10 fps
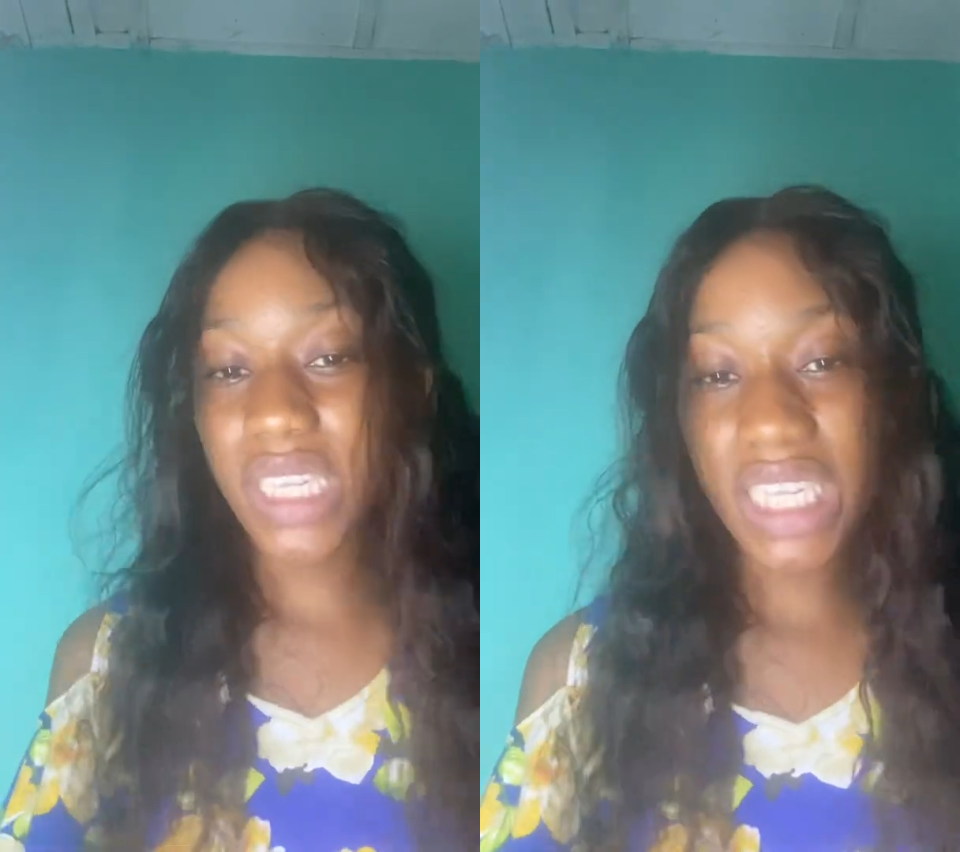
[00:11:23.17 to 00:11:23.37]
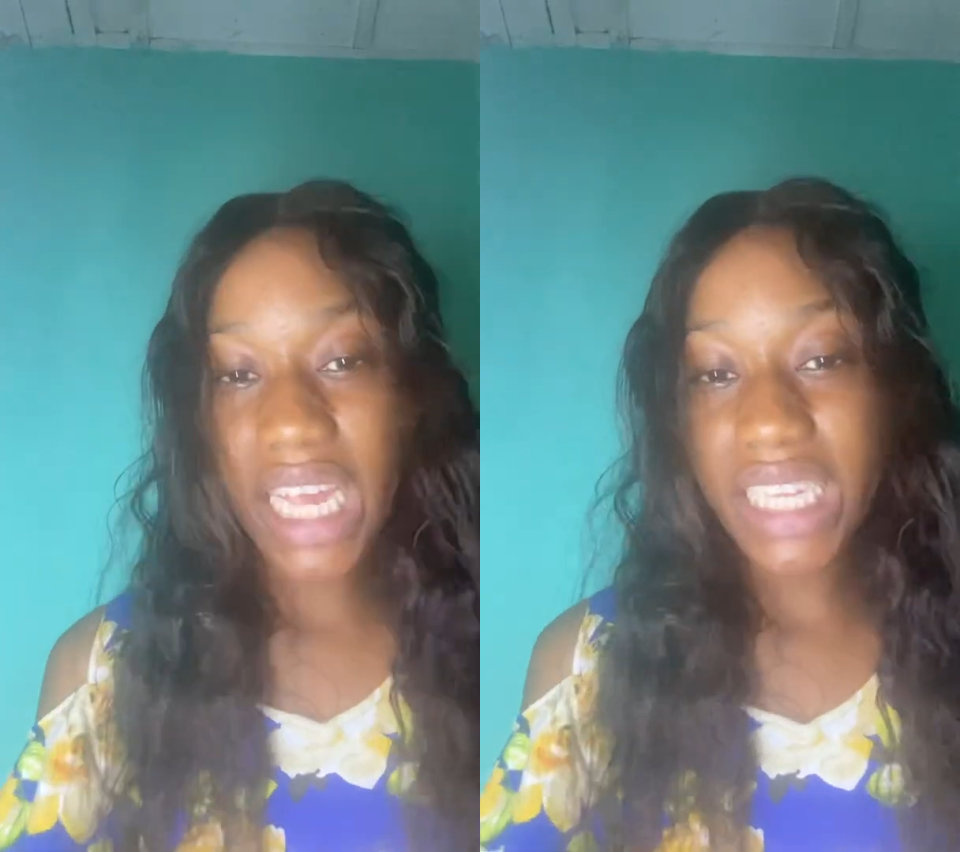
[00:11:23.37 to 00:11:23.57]

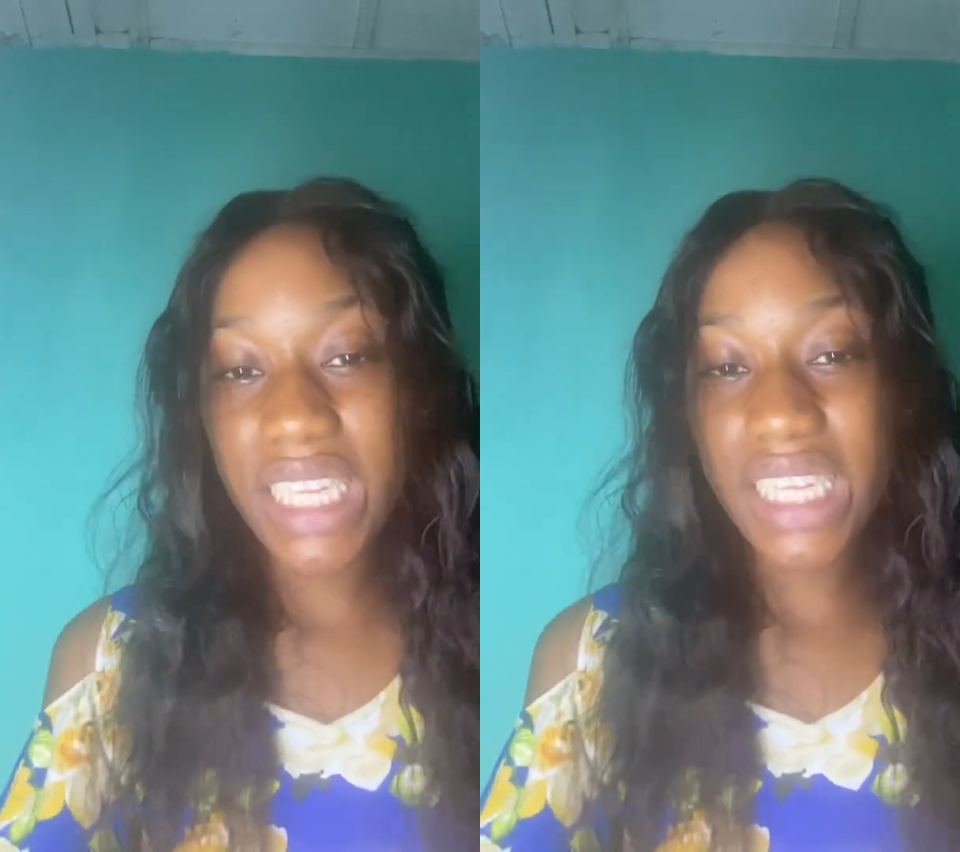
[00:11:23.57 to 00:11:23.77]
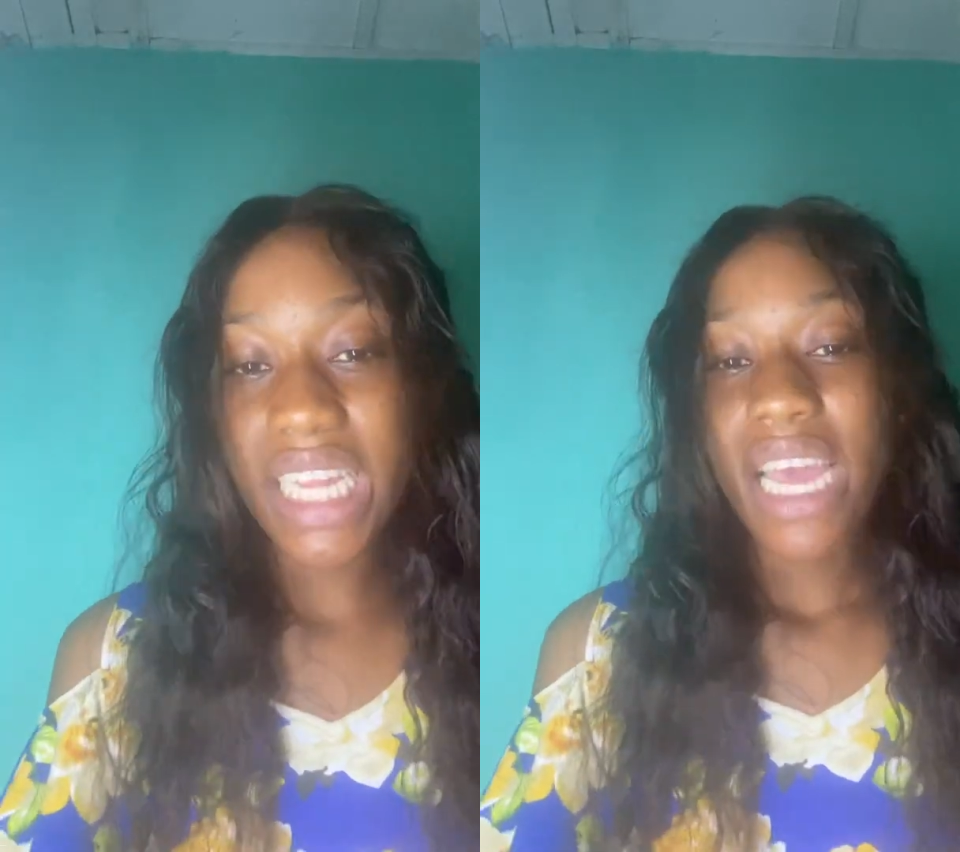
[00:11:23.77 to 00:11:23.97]

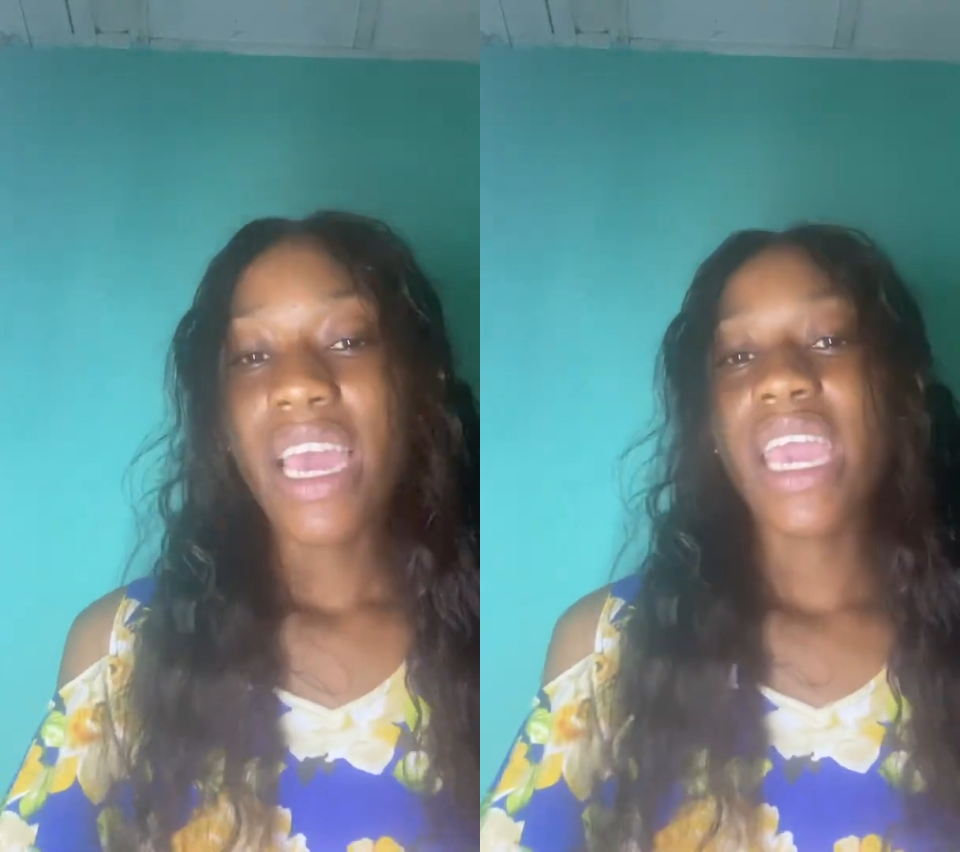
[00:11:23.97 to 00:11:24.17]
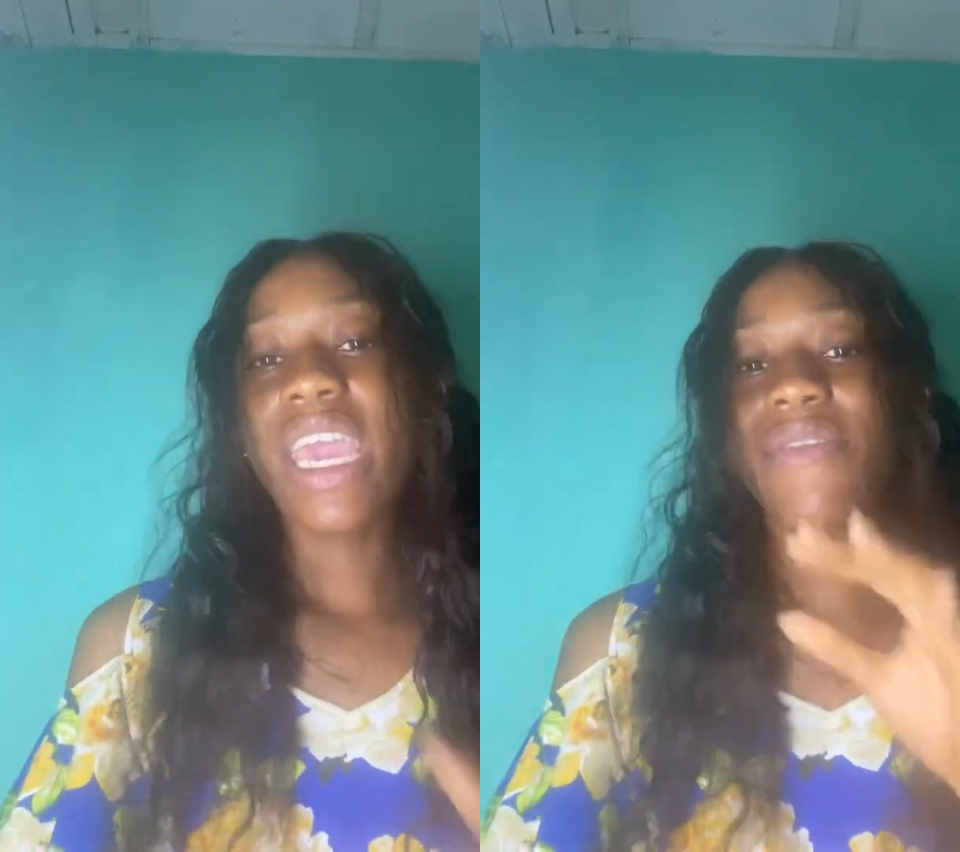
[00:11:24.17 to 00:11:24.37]
sense,
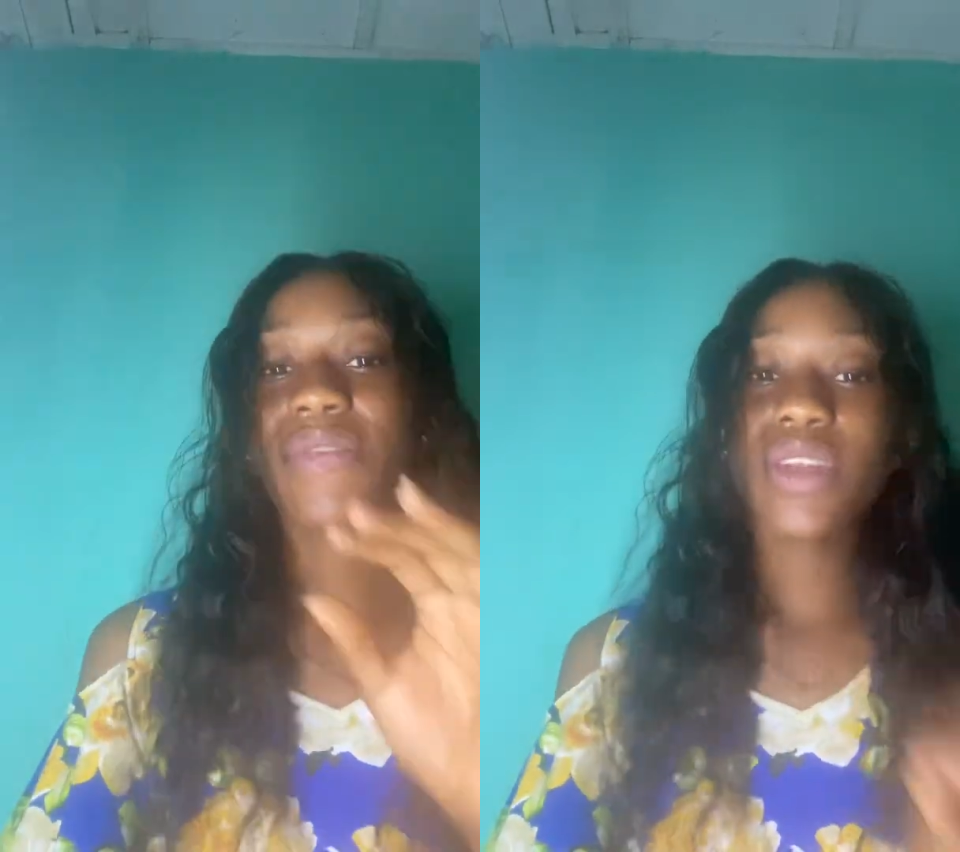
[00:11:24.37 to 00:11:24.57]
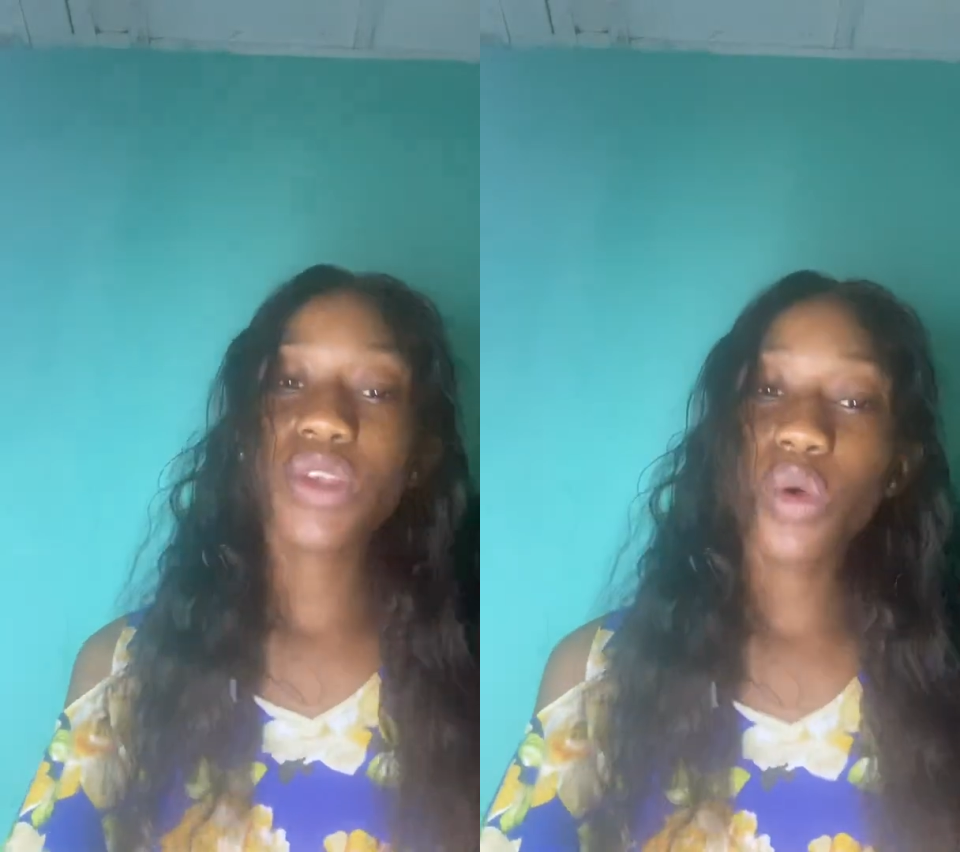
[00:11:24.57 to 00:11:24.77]

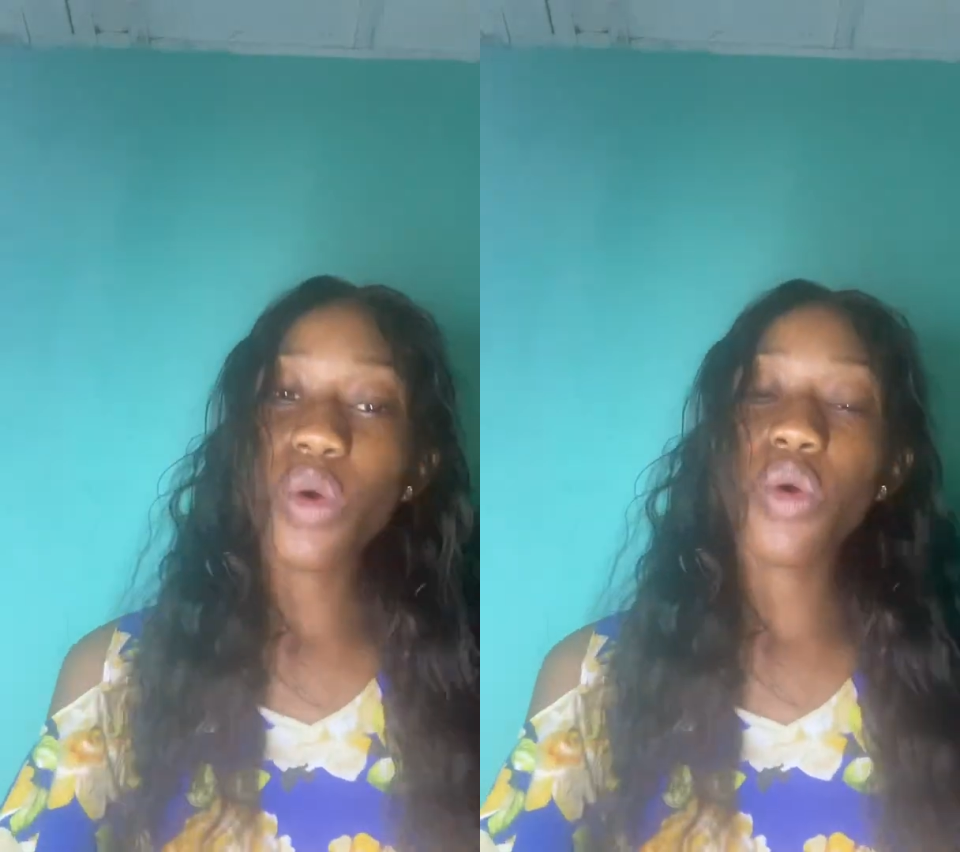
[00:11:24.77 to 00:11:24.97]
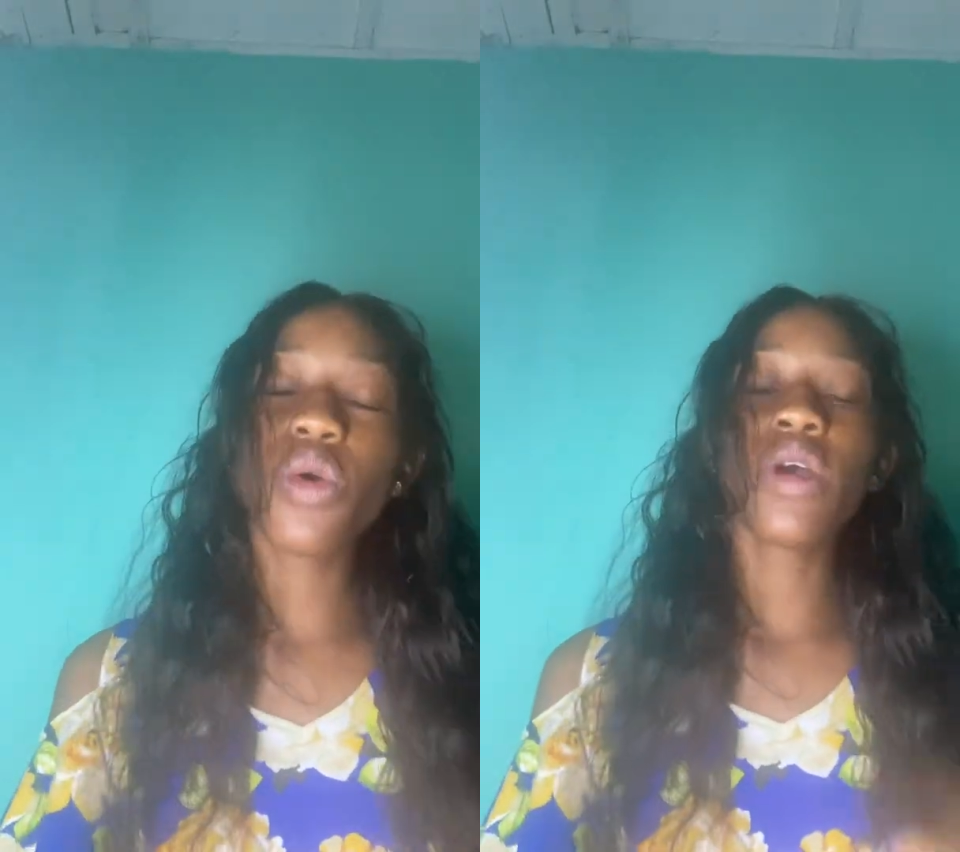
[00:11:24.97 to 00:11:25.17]
even
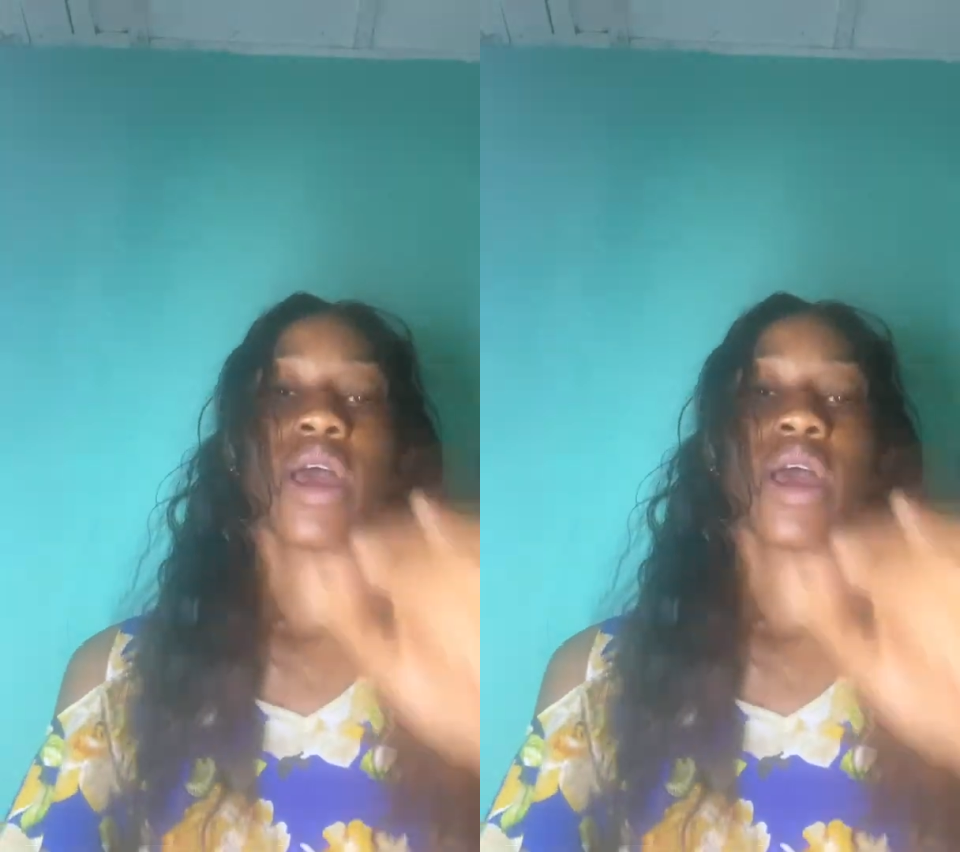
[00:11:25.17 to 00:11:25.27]
though